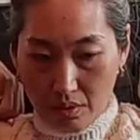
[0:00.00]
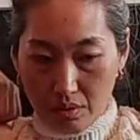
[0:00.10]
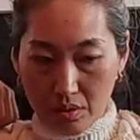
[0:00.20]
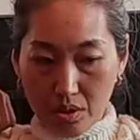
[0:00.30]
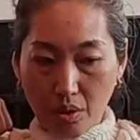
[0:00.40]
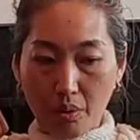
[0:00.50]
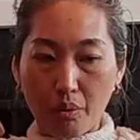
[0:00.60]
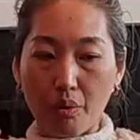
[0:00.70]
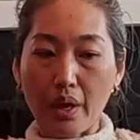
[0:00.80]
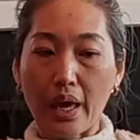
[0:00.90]

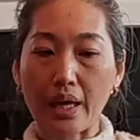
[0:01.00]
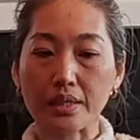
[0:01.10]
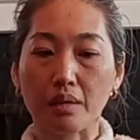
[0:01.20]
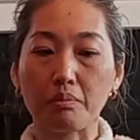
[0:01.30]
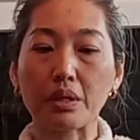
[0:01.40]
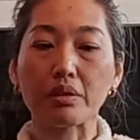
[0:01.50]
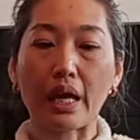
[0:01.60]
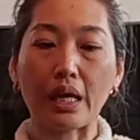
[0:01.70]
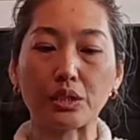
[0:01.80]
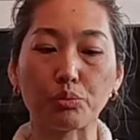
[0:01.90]
So as a
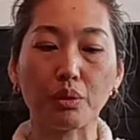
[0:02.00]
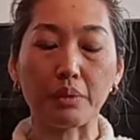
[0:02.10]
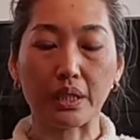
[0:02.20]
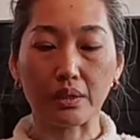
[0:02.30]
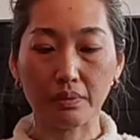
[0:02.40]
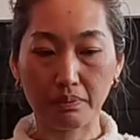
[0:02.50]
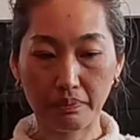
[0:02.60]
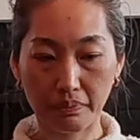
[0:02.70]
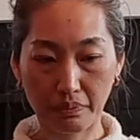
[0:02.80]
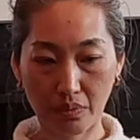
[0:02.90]
middle-aged woman,
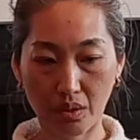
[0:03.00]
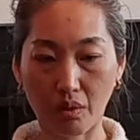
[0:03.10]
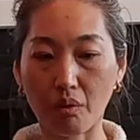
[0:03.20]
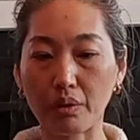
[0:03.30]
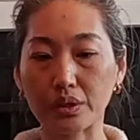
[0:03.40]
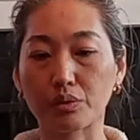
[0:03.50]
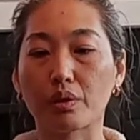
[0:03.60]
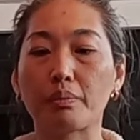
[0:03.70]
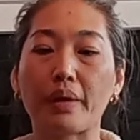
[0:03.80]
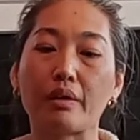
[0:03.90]
you're always
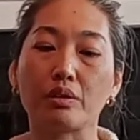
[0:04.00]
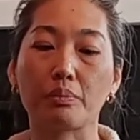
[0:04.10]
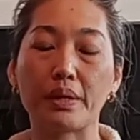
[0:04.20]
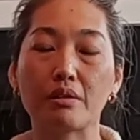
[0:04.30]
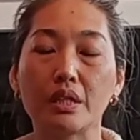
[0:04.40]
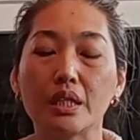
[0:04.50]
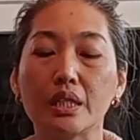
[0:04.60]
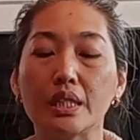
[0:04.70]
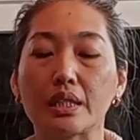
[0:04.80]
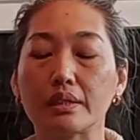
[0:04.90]
worried about your
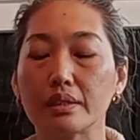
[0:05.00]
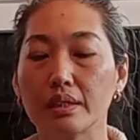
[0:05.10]
period and